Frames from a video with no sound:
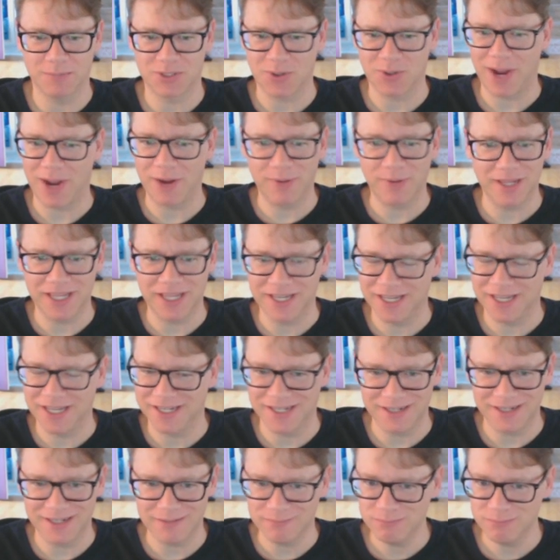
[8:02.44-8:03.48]
so I really
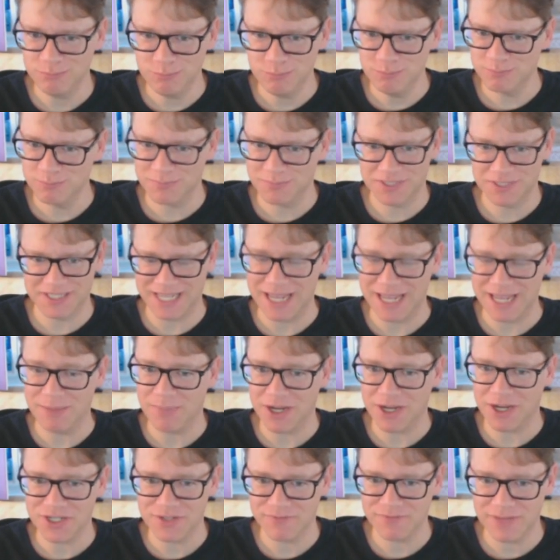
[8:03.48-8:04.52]
didn't see
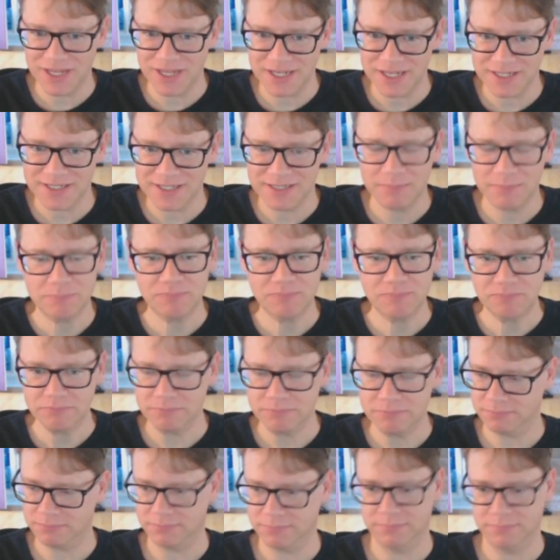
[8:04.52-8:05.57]
much of this.
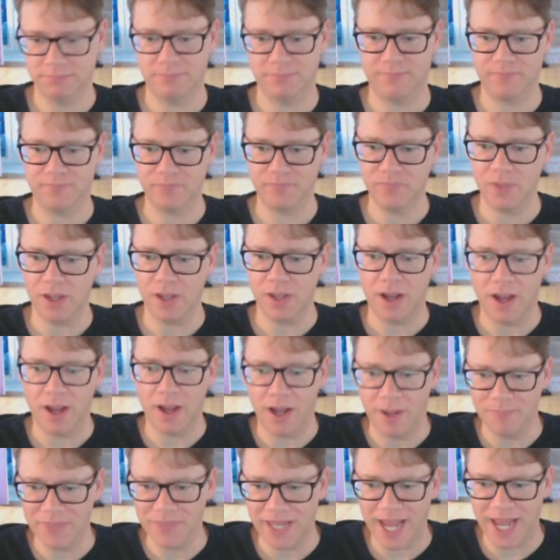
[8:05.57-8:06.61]

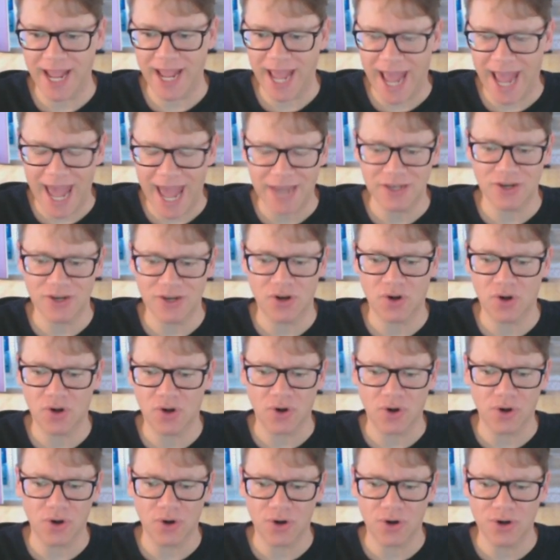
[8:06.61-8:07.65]
Um, and I hadn't
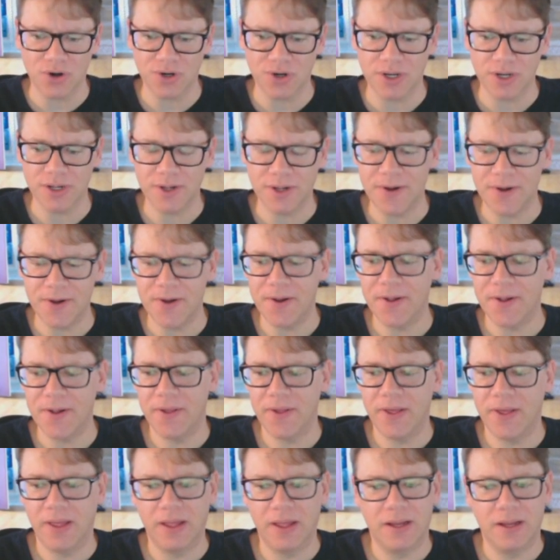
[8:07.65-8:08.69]
heard
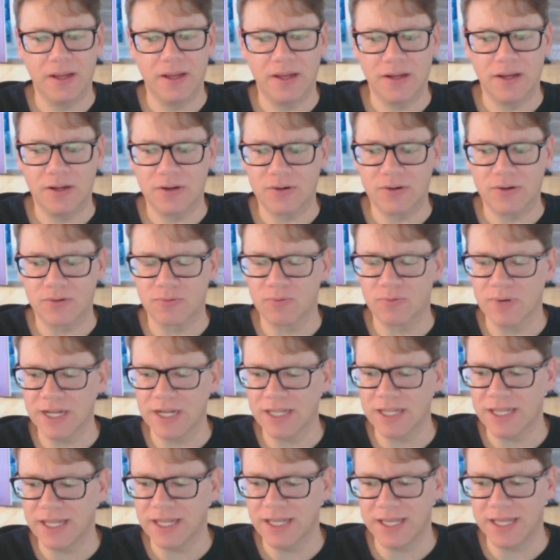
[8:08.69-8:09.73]

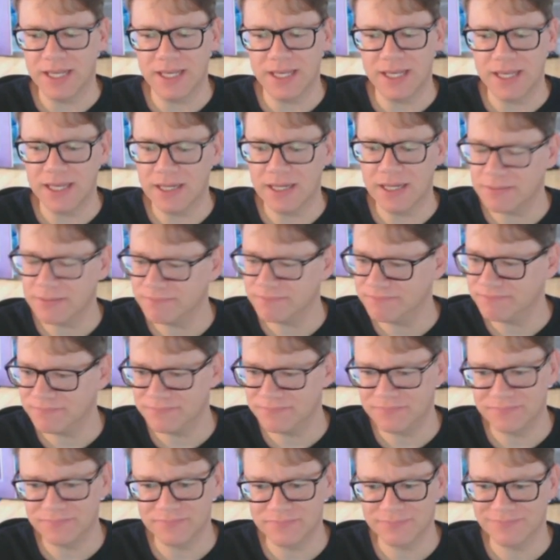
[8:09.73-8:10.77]
really,
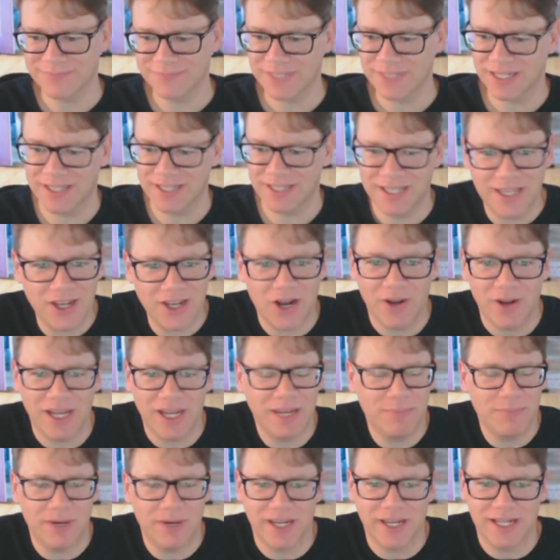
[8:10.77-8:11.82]
you know,
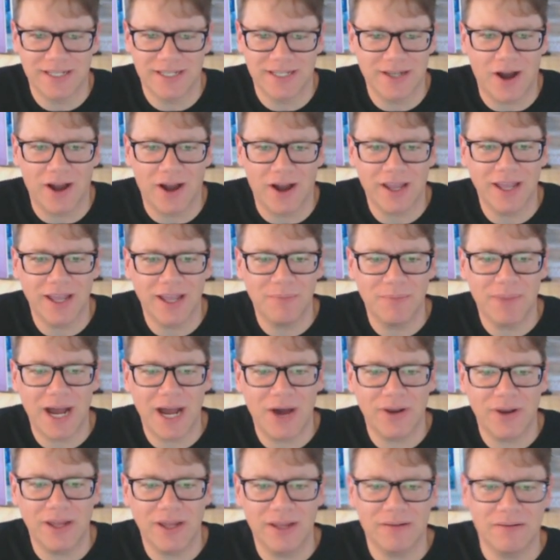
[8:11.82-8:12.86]
anybody talking
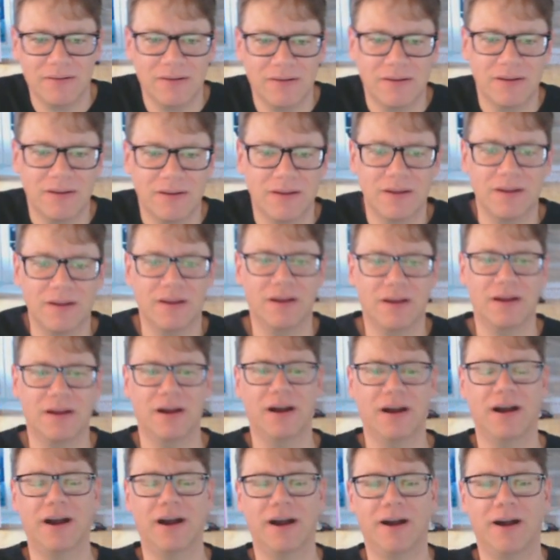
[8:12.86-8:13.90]
about it.
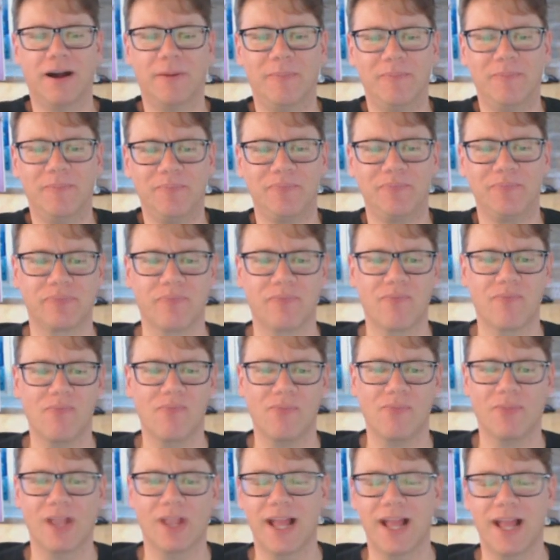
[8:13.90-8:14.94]
Um,
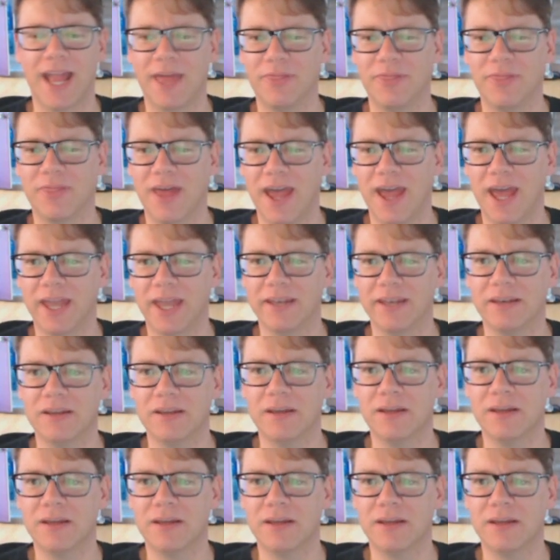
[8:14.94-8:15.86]
and then